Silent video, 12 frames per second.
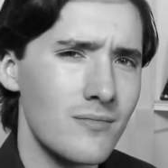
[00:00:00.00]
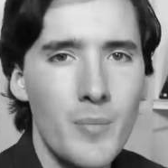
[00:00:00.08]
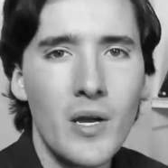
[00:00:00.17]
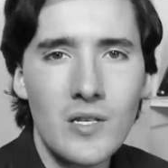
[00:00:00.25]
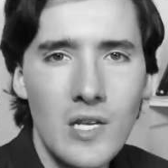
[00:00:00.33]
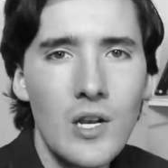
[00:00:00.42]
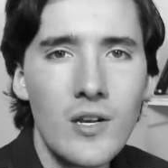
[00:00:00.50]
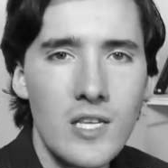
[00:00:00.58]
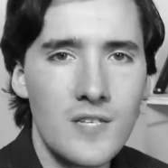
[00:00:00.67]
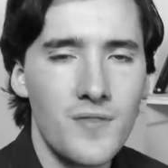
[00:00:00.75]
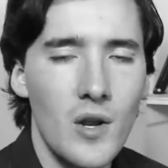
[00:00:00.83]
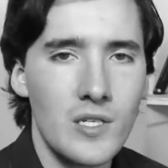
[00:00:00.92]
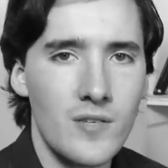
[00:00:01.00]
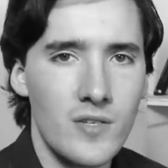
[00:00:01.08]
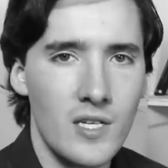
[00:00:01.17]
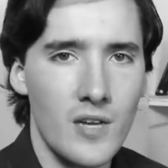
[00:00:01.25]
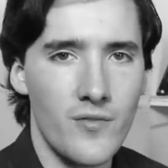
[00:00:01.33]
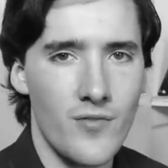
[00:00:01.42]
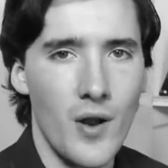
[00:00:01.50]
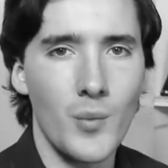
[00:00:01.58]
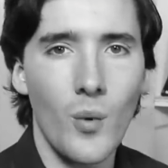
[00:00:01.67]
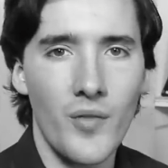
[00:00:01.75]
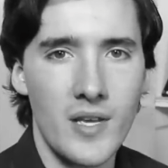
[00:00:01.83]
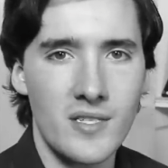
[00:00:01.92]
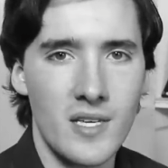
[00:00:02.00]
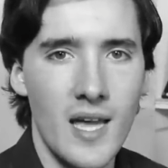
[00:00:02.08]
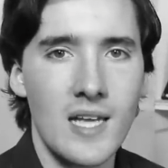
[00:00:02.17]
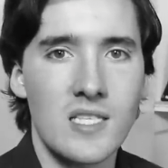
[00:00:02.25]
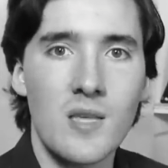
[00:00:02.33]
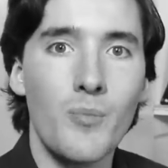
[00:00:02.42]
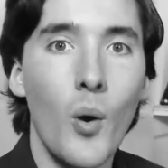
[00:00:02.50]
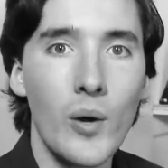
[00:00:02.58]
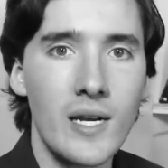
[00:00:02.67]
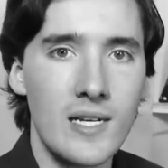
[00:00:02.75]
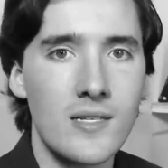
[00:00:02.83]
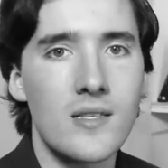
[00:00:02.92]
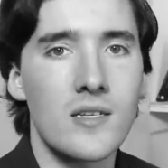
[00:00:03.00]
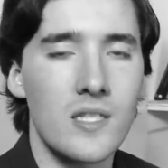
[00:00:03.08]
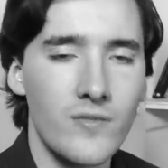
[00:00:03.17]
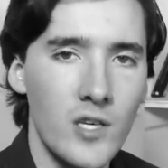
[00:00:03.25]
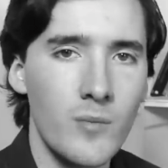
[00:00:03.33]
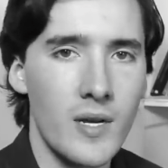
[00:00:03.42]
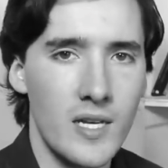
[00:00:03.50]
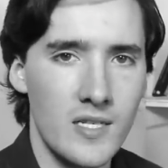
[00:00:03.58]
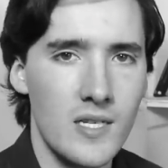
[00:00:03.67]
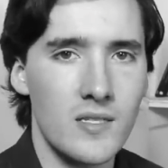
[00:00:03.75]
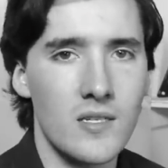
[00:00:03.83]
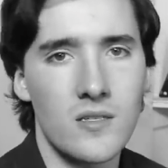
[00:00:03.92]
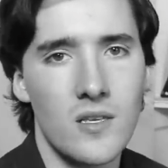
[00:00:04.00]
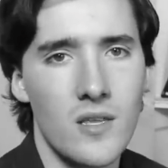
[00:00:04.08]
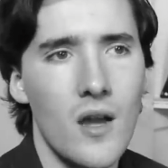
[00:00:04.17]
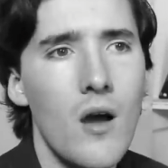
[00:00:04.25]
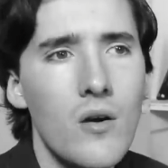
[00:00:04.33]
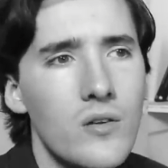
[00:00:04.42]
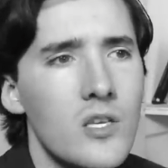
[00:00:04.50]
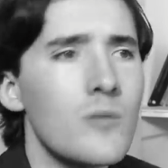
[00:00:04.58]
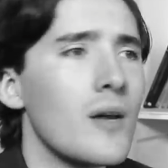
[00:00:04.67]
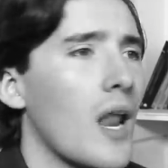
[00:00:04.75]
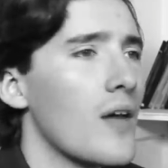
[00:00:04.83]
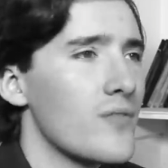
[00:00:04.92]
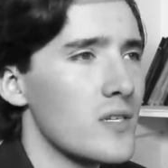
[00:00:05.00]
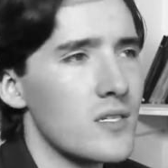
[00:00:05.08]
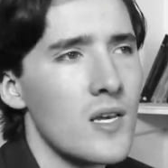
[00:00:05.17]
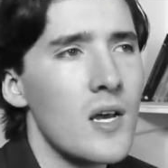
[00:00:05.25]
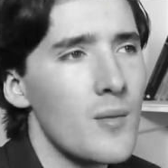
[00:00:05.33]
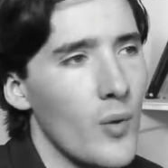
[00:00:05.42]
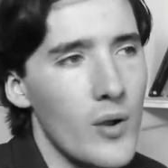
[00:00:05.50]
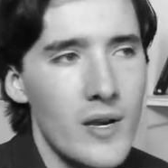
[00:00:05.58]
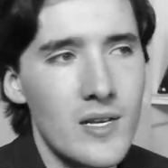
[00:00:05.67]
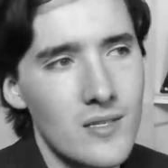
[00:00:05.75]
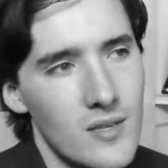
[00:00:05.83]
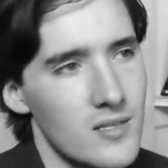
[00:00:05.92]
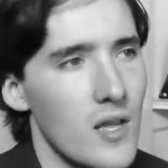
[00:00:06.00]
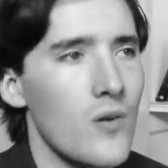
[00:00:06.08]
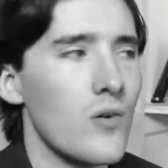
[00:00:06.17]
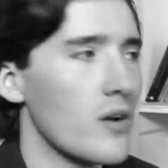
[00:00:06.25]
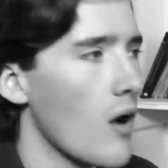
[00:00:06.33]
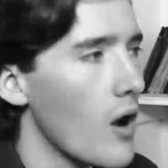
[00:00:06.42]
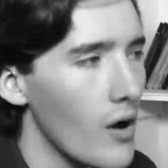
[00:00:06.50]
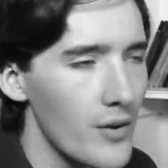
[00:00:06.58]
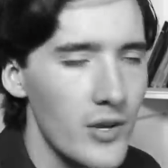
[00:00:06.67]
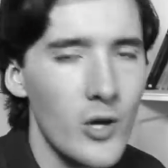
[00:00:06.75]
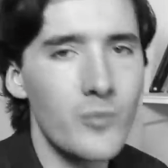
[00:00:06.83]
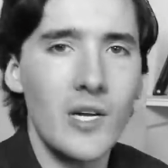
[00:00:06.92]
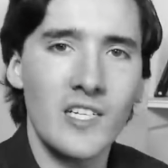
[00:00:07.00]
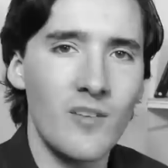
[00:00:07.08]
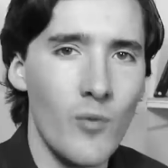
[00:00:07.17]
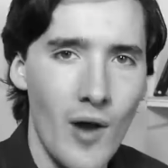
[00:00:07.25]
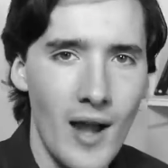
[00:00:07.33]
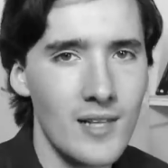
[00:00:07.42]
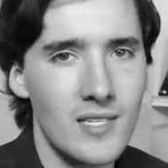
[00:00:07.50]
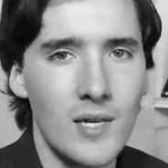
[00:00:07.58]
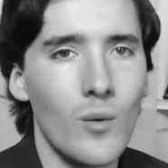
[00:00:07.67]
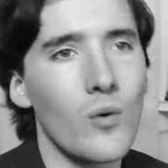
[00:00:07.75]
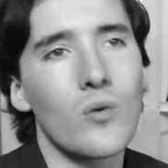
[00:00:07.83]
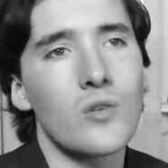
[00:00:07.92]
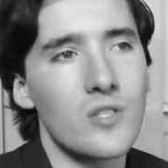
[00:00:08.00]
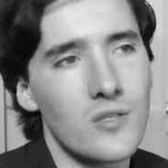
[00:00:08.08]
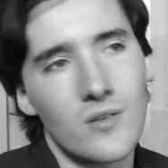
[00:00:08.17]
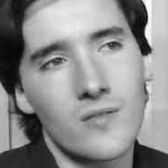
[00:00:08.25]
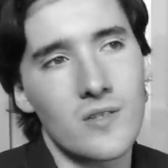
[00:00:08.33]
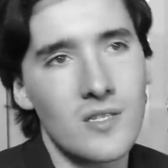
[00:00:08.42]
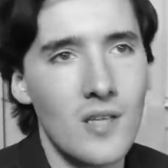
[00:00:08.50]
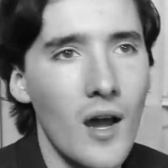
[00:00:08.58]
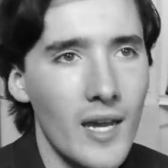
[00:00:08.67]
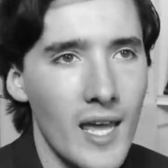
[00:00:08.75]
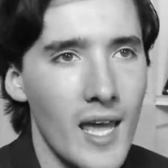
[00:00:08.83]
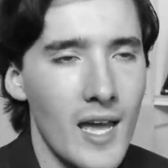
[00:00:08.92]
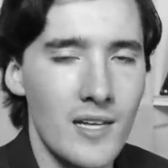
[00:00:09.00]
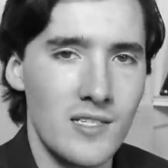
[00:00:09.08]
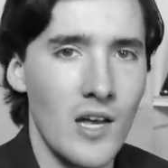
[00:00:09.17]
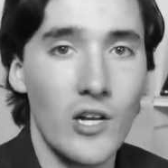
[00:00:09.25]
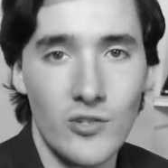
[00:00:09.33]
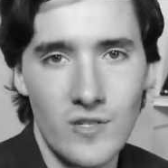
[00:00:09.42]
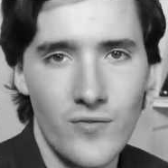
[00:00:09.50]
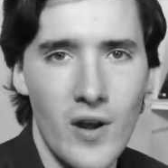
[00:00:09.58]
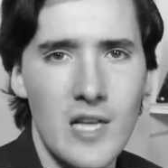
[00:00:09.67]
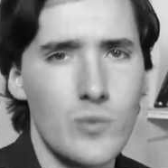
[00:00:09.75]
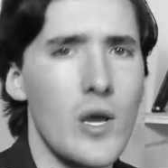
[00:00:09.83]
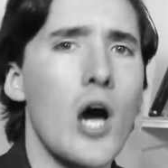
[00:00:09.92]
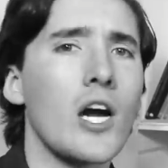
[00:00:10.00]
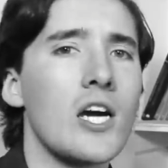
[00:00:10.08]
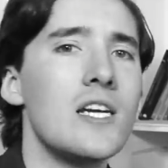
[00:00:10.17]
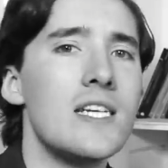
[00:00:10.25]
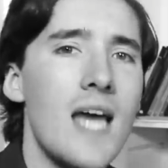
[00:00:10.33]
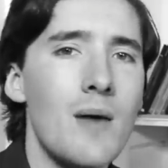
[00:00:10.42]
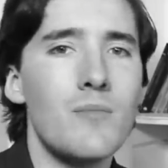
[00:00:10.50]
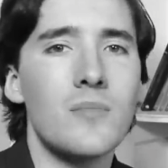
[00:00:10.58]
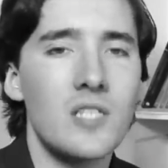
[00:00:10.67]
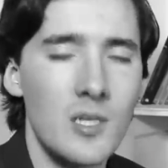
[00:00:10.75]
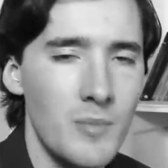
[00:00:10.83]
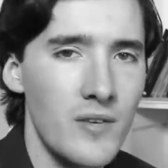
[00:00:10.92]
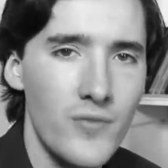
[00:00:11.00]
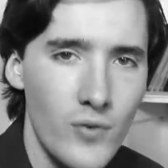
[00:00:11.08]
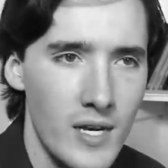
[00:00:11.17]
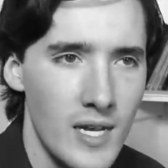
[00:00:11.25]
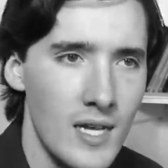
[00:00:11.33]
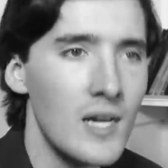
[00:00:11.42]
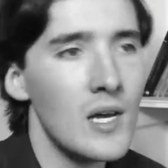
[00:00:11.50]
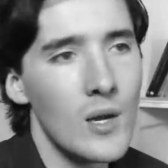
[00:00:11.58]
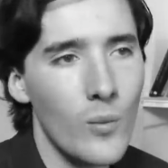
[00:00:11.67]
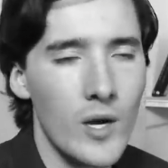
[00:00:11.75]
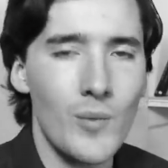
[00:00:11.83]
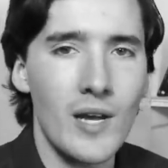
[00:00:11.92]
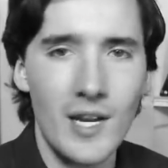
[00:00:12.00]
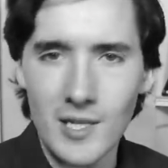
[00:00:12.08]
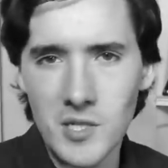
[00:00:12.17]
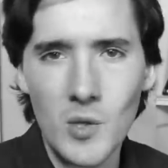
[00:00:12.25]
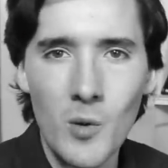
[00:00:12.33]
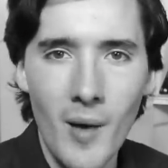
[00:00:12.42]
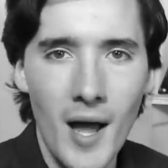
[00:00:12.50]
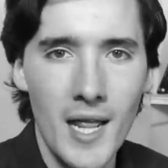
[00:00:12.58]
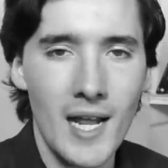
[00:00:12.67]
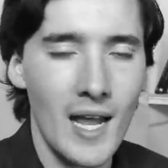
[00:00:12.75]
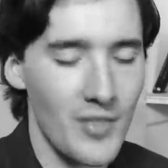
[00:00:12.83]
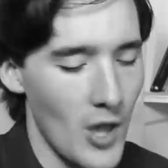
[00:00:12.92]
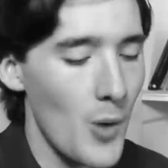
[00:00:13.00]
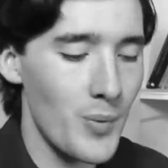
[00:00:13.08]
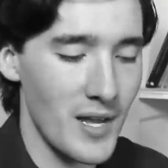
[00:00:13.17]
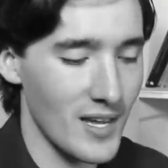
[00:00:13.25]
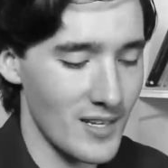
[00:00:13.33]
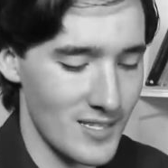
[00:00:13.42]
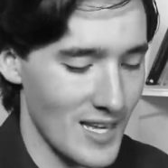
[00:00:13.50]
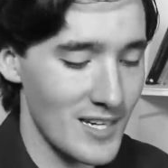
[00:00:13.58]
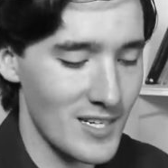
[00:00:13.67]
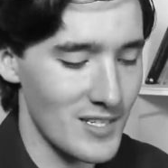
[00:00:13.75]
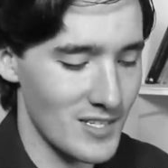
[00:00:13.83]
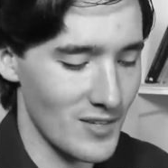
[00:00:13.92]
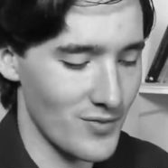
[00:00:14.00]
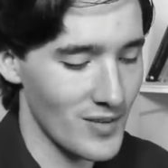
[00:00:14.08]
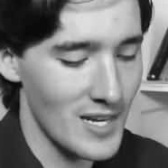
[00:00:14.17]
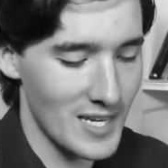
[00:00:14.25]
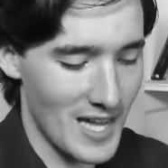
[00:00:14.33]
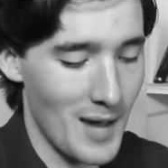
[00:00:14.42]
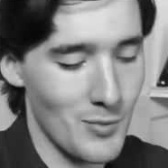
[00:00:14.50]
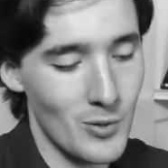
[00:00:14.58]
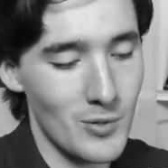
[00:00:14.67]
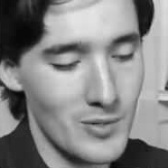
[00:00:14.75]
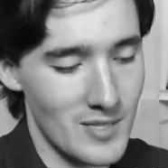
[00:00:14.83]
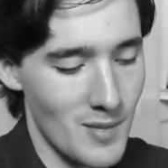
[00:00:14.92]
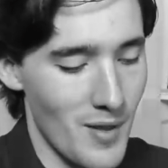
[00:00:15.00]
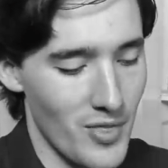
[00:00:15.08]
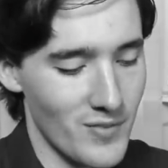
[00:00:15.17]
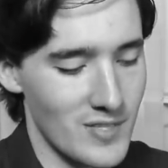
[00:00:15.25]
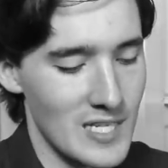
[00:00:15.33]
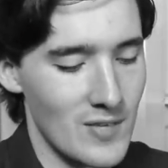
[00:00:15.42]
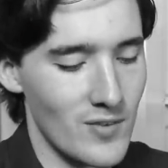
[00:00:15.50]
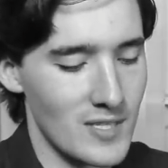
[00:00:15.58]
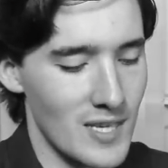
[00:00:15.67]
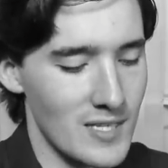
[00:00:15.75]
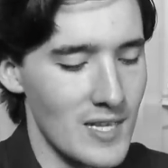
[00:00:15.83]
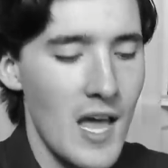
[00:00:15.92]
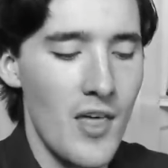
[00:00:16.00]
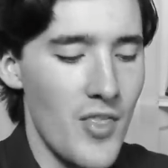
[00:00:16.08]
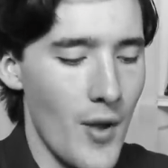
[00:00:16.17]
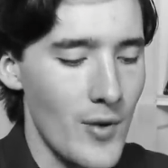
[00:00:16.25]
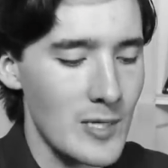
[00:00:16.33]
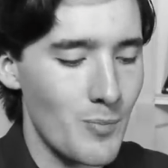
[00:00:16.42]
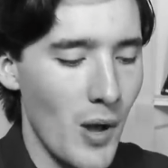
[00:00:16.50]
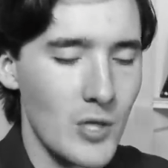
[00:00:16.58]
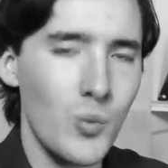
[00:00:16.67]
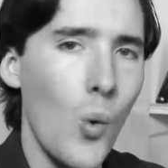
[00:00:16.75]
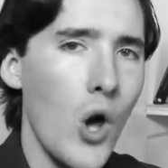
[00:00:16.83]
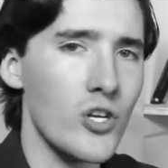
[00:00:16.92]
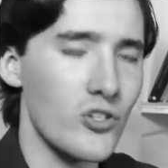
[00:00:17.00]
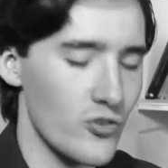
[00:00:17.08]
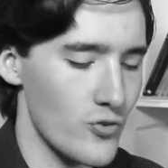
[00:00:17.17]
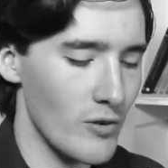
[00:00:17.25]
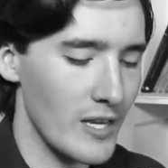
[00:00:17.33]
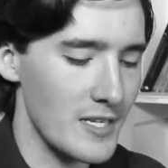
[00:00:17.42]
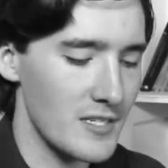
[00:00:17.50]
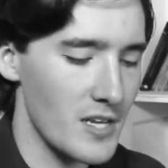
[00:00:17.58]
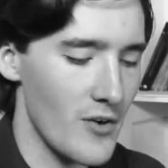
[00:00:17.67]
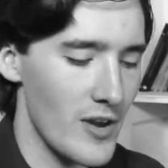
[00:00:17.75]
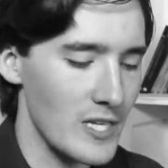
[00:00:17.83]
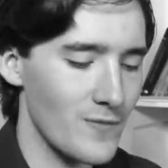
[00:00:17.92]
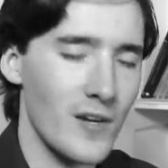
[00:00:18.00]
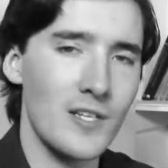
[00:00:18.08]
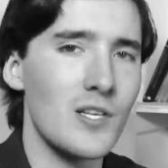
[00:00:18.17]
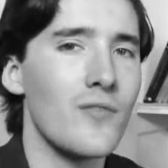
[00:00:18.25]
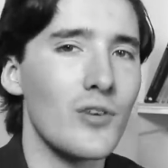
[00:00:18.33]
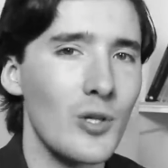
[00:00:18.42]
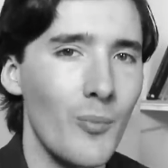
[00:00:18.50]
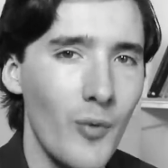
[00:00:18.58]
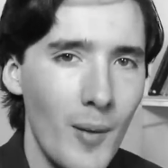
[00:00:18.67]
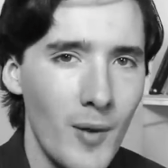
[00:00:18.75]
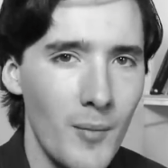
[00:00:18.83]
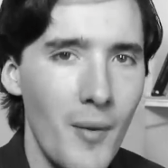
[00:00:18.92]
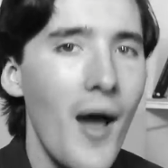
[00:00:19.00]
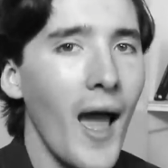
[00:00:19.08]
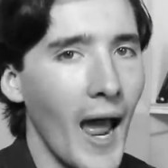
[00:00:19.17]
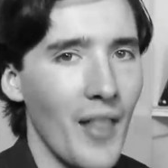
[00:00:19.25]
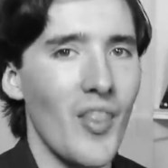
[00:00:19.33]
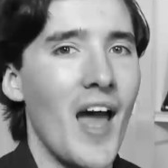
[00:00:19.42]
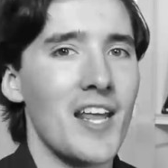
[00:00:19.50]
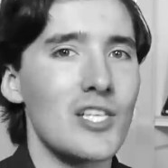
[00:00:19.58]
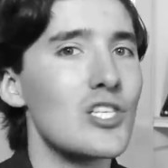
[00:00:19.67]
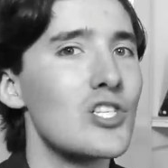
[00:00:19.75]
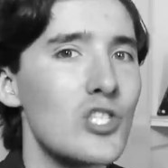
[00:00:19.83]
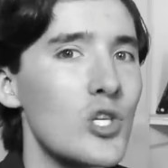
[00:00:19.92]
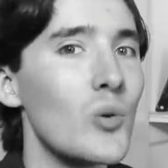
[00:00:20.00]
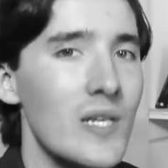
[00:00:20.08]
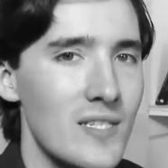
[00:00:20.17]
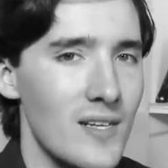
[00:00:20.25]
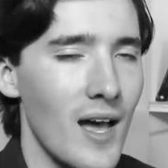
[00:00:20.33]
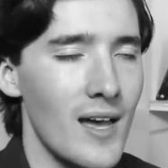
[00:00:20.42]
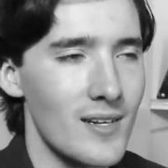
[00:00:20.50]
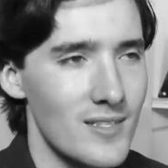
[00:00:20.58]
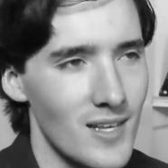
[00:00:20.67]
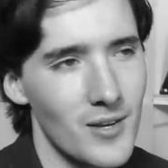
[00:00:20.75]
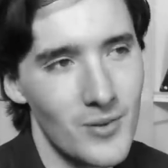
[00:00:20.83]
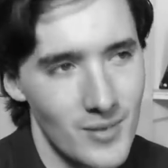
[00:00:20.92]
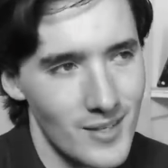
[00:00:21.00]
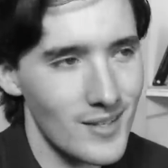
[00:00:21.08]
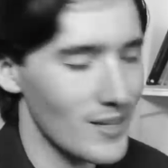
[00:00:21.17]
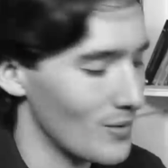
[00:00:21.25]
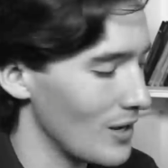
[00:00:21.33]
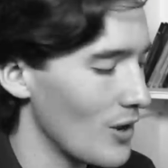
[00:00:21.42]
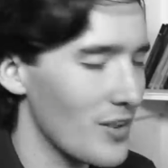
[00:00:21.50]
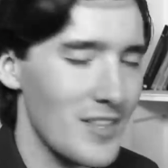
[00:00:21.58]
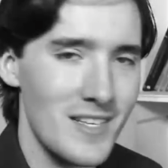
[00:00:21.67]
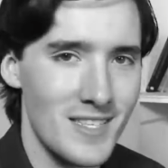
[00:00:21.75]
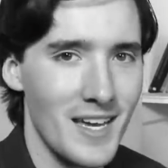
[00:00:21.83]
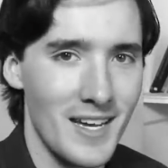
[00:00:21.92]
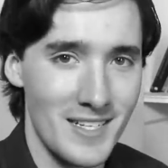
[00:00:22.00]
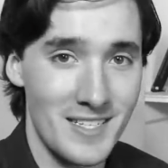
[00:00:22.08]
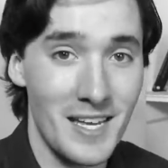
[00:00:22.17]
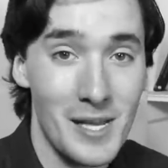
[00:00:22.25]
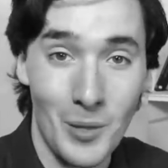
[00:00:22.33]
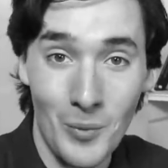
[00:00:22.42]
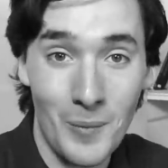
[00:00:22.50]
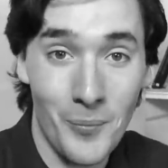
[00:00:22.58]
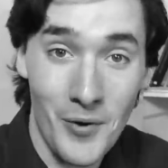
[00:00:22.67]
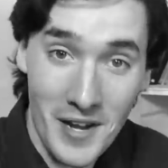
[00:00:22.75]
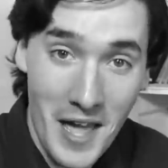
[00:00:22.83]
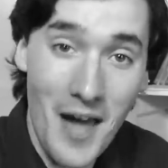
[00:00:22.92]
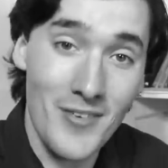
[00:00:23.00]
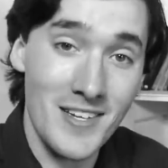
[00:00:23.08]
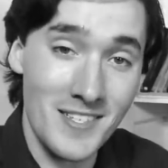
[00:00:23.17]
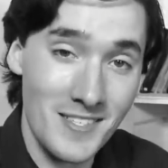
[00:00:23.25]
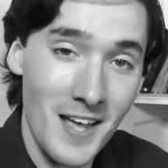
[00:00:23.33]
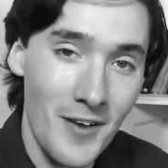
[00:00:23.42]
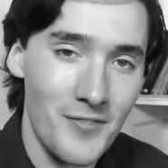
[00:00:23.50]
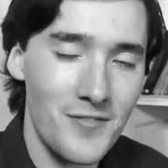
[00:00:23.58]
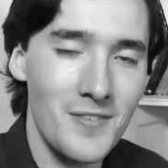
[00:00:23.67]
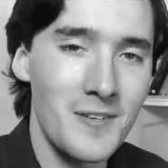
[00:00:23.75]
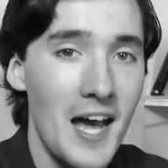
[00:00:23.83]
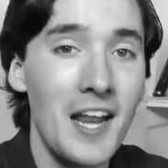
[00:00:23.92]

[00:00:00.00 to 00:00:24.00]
Because a lot of these philosophers confront what they see as the pointlessness of human existence. They think, oh, human life is pointless, there's no God, no objective morality, we're all just sort of stuck here. Sartre's phrase, we are condemned to be free, what are we gonna do about it? Like, the opening sentence of Camus' The Myth of Sisyphus is, there is but one truly serious philosophical problem, and that is suicide. So, you know, a lot of these thinkers deal with pretty heavy stuff.